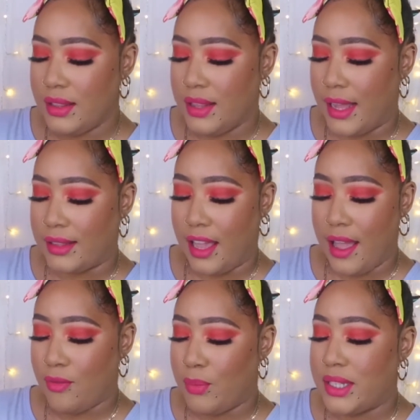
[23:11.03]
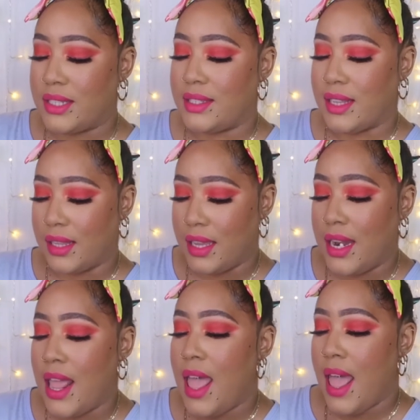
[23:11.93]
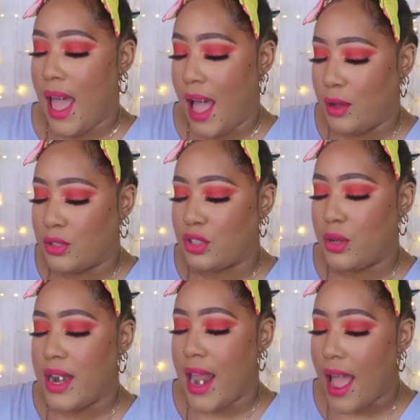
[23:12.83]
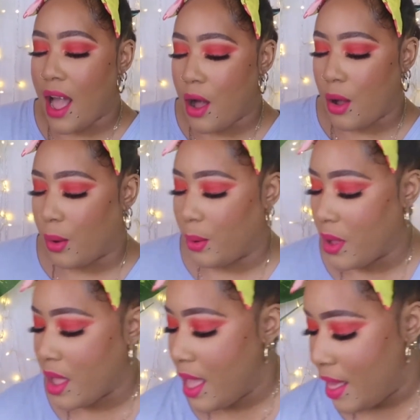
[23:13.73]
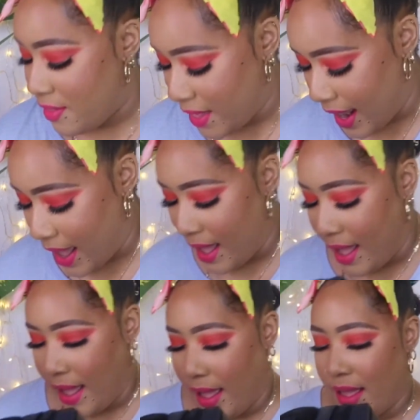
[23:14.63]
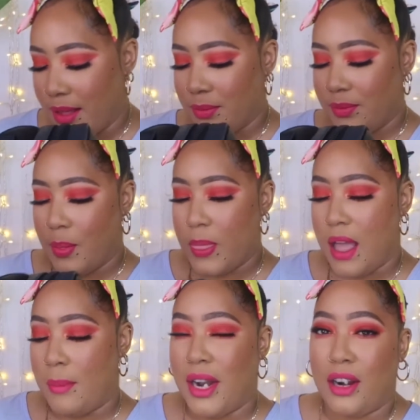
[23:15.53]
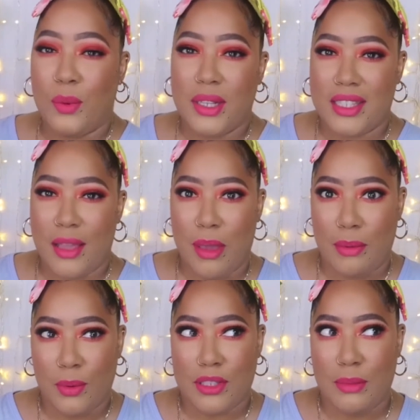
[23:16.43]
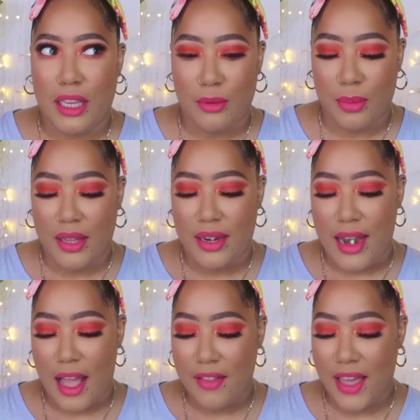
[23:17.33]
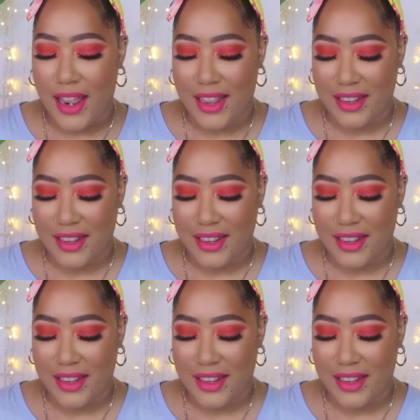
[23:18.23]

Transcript: like they have been selling out so now that i i mean i don't want to say maybe it was me but now that,